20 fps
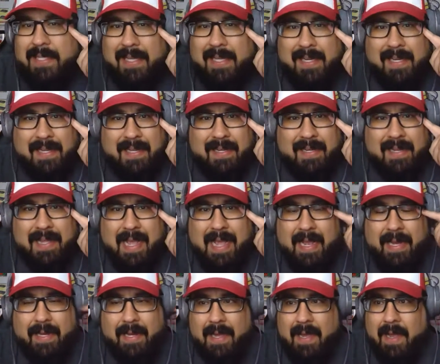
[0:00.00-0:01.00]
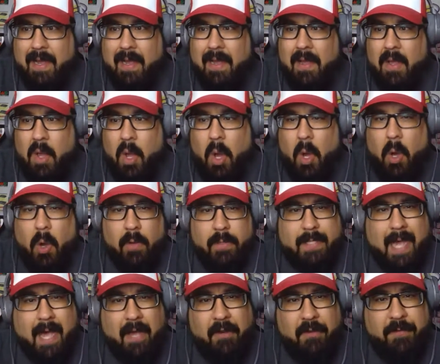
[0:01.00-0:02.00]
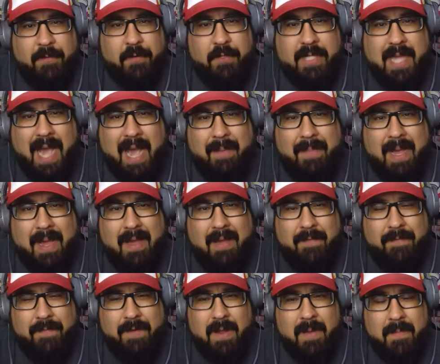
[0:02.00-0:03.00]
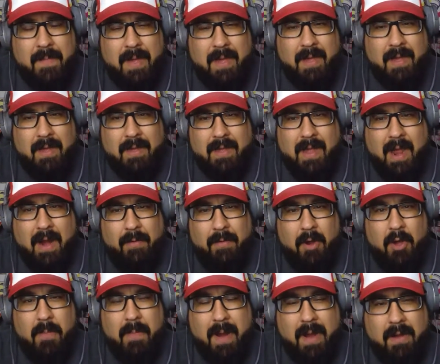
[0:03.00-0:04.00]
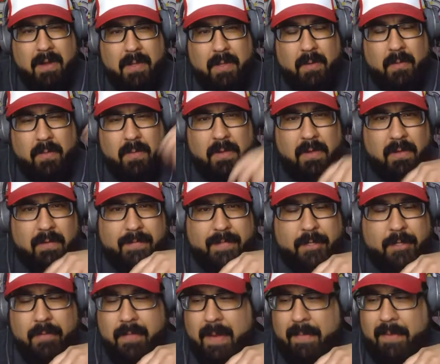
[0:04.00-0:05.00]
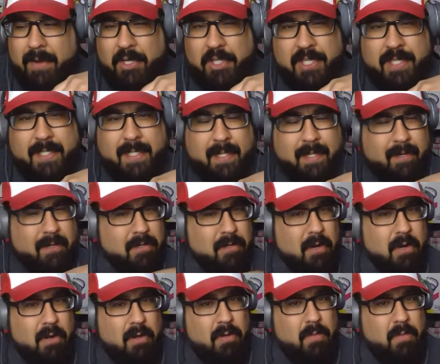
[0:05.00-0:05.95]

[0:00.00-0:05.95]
in it, and Hotaru Futaba from Garo Mark of the Wolves. You remember? She's a little girl.